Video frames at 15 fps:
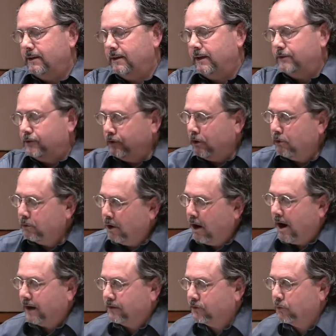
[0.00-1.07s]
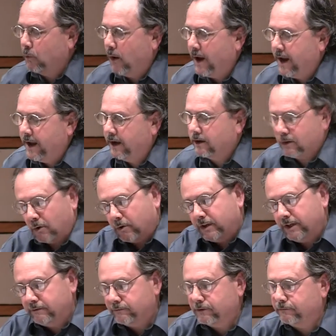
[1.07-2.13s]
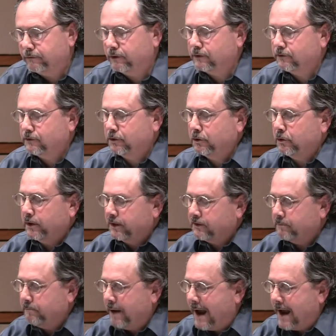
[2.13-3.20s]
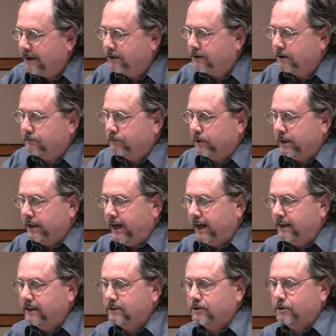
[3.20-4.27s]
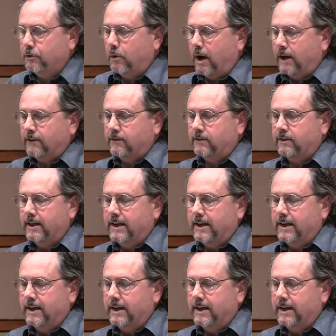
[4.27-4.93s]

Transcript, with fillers: And so, God's way, according to verse 2, his manner of relating to us